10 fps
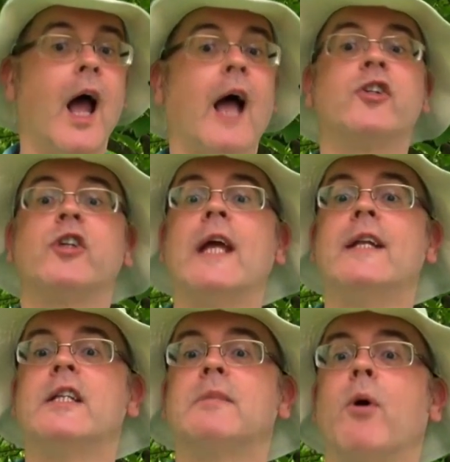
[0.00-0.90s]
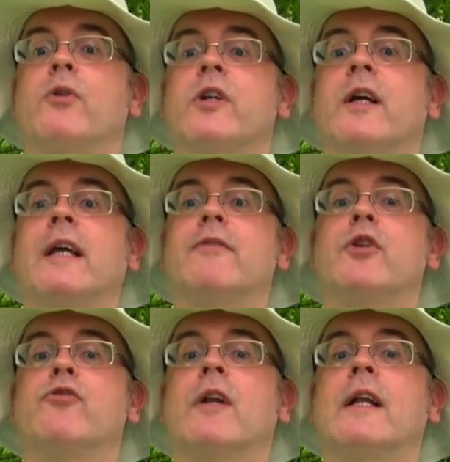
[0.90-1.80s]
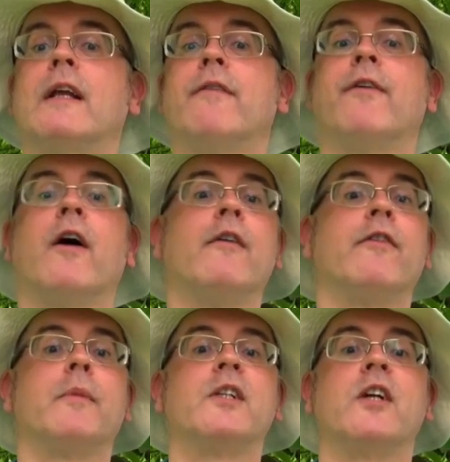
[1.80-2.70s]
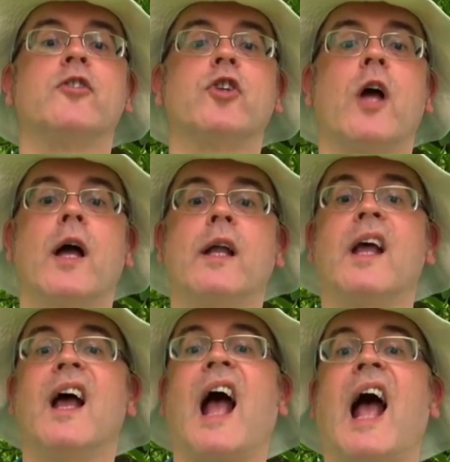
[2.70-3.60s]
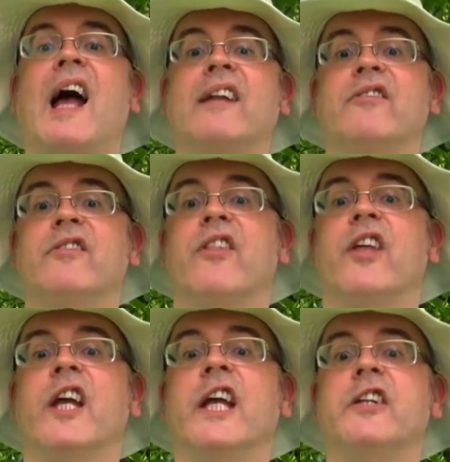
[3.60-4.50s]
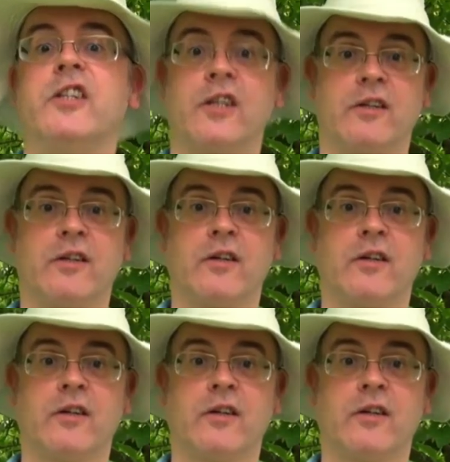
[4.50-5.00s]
A shady spot gives you relief from the sunshine and the heat.